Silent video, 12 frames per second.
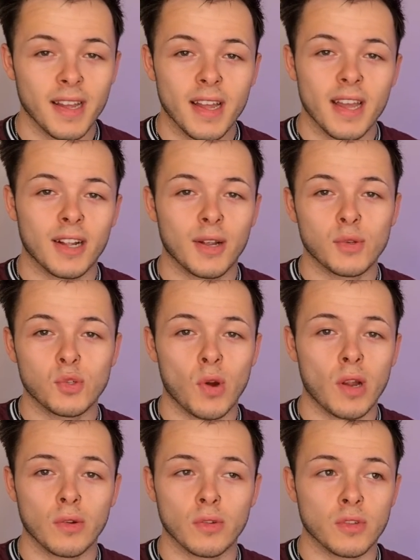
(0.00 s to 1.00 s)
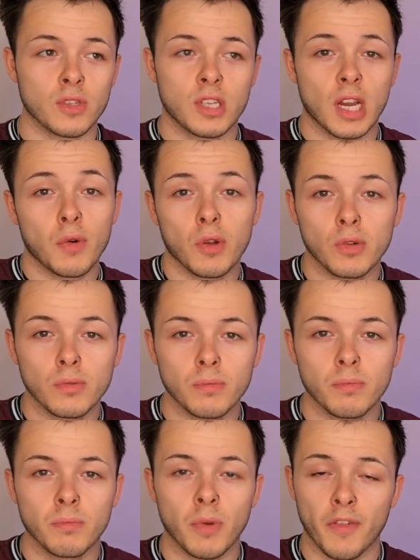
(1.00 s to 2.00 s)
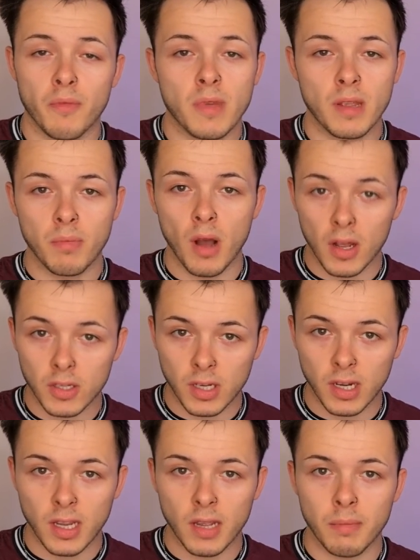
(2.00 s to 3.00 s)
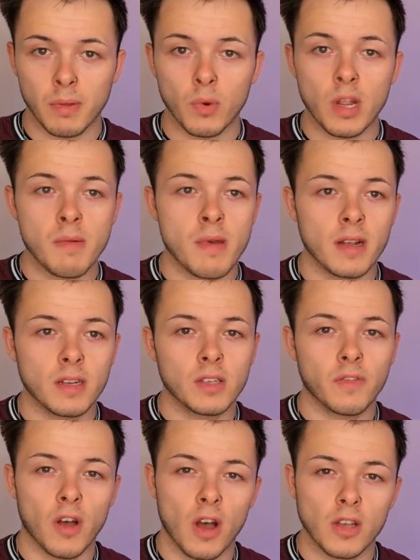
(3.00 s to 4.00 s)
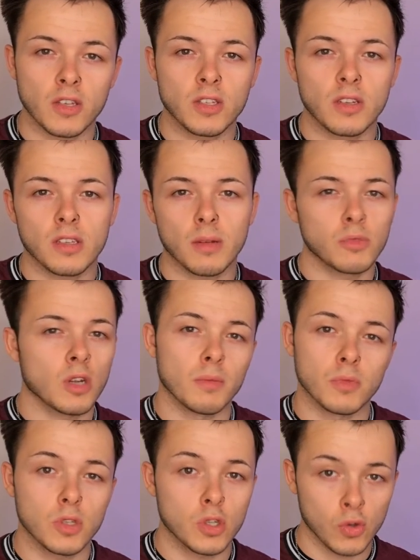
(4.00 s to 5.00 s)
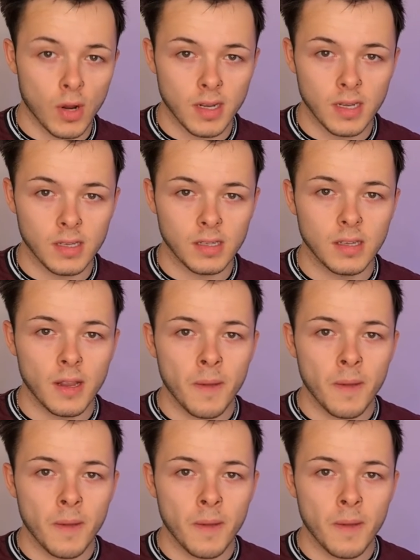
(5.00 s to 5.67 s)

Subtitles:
It goes great on cereal, but for me personally, it'd be Weetabix first, sometimes Shreddies.